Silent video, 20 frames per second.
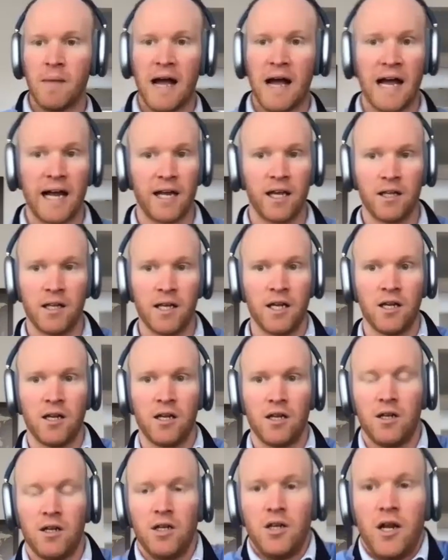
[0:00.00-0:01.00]
Mac, and
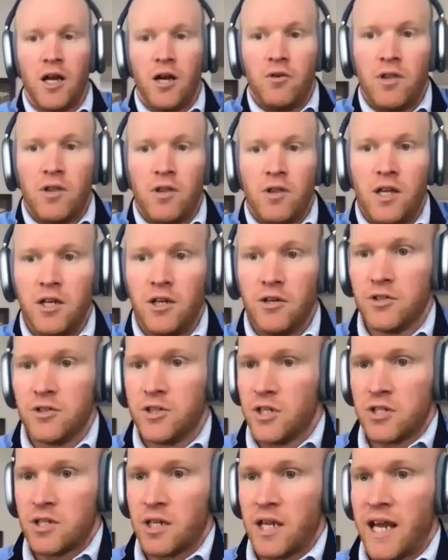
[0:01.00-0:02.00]
then you're
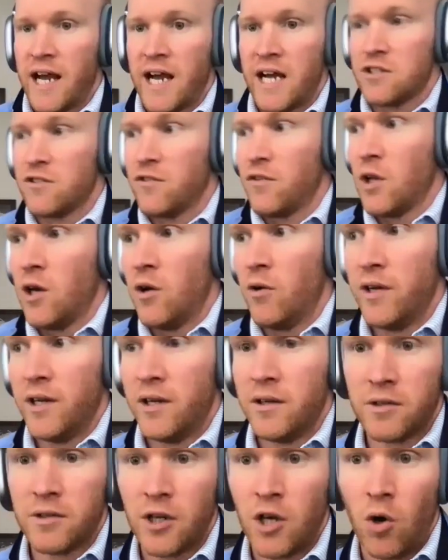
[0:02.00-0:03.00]
just cash flow
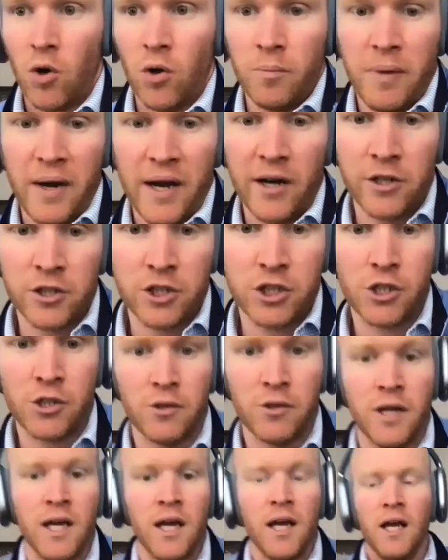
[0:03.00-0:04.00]
and gold
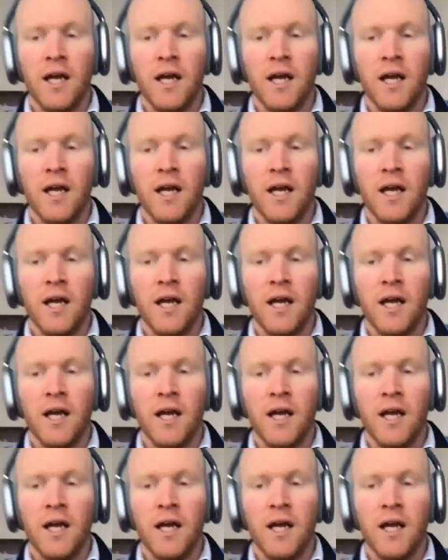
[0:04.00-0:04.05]
parachute.